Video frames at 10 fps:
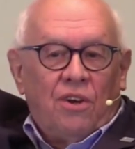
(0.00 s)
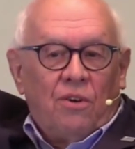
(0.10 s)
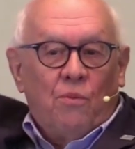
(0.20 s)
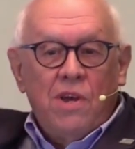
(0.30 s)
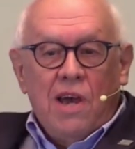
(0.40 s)

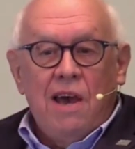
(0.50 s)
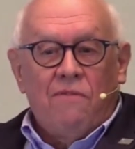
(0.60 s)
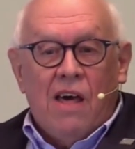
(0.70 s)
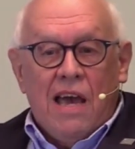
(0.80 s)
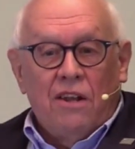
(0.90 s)
We have
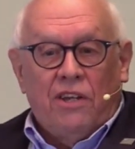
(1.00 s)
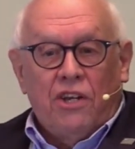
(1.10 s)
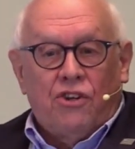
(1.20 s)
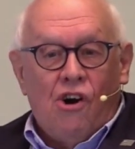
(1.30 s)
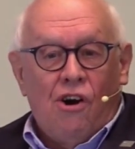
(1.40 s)
loud
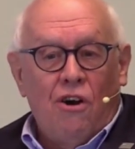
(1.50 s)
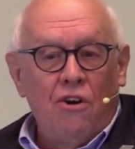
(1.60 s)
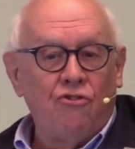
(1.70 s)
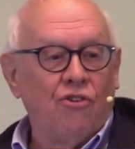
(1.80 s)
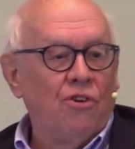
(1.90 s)

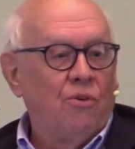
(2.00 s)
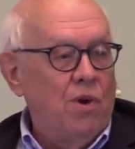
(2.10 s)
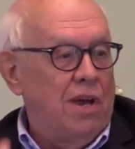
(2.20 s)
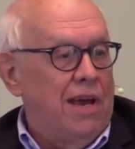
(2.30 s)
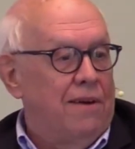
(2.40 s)
guitars.
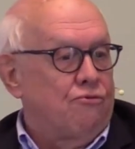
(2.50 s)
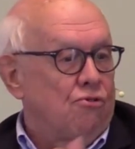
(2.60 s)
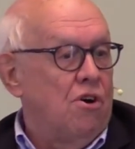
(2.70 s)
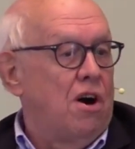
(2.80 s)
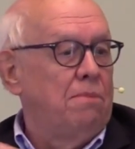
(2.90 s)
We have
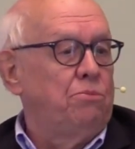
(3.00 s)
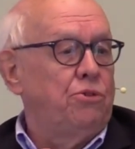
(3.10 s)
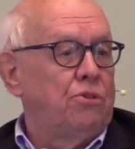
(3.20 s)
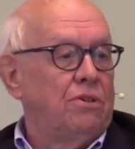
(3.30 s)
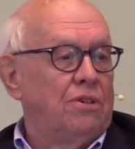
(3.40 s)

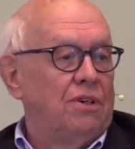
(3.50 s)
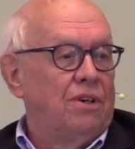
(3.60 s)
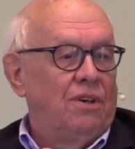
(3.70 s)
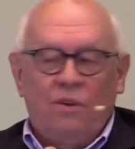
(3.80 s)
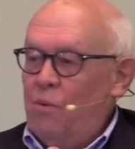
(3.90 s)
drums.
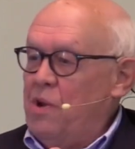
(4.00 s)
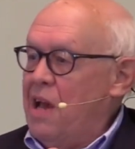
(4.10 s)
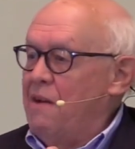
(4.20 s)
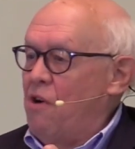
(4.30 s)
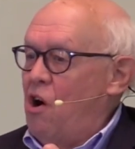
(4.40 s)
We
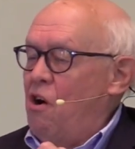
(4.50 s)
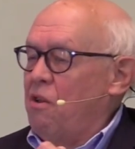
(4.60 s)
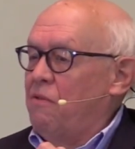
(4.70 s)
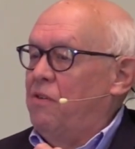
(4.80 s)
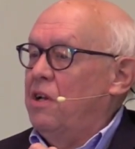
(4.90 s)
have all
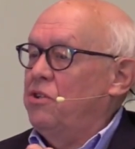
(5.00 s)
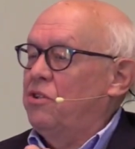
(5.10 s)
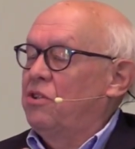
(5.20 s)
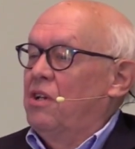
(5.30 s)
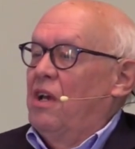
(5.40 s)
of
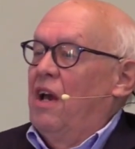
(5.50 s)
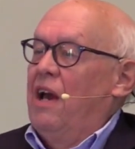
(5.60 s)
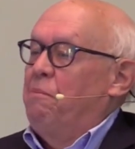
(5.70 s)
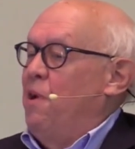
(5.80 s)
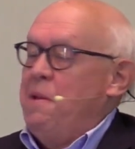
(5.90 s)
this.
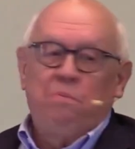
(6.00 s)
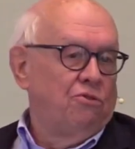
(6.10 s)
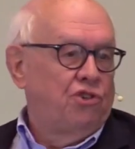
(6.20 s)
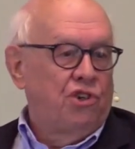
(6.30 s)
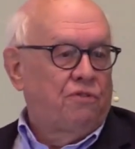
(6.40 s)
And people are
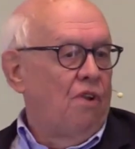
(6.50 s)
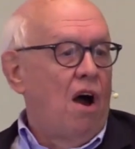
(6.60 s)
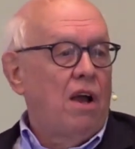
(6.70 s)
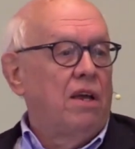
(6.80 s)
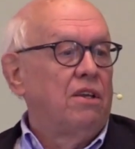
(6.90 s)
just
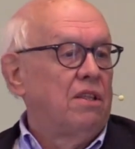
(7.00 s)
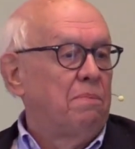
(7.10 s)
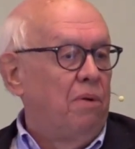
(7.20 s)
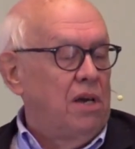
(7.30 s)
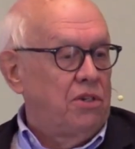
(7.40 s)
flocking to the
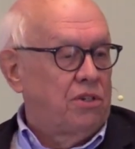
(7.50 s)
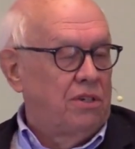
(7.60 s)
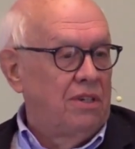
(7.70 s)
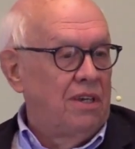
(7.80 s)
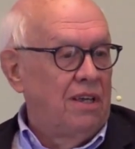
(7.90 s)
place.
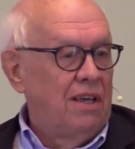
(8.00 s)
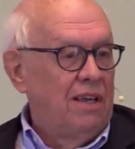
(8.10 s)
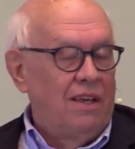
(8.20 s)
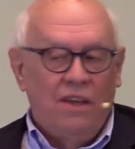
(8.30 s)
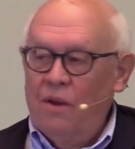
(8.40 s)

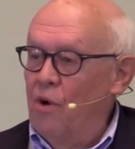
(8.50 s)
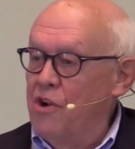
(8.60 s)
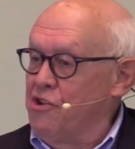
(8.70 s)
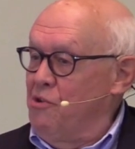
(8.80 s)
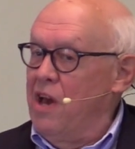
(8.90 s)
Want
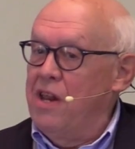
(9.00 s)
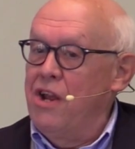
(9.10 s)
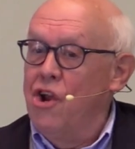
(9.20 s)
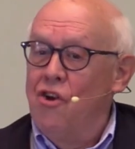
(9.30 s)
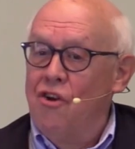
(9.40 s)
to do that
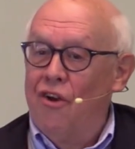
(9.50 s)
here?